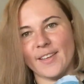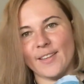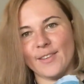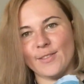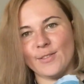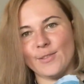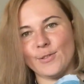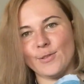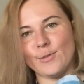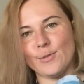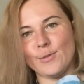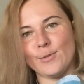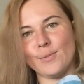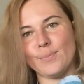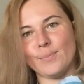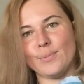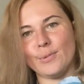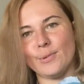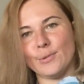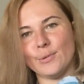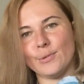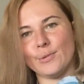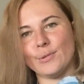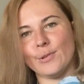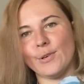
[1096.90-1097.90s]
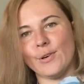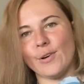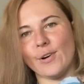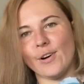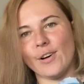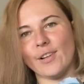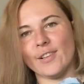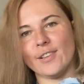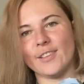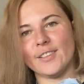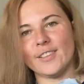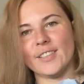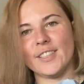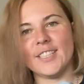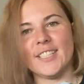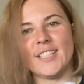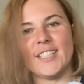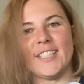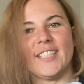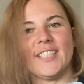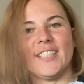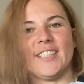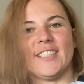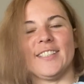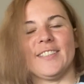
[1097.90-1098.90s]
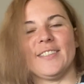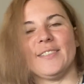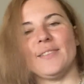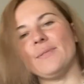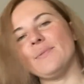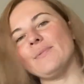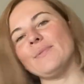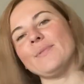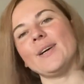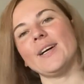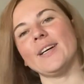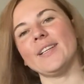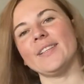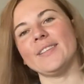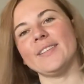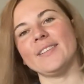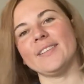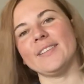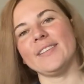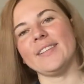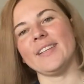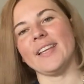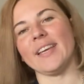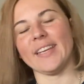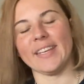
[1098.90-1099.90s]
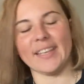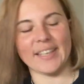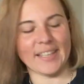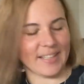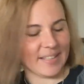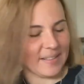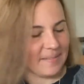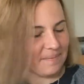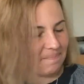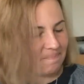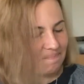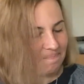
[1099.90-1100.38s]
2 blue colors, one like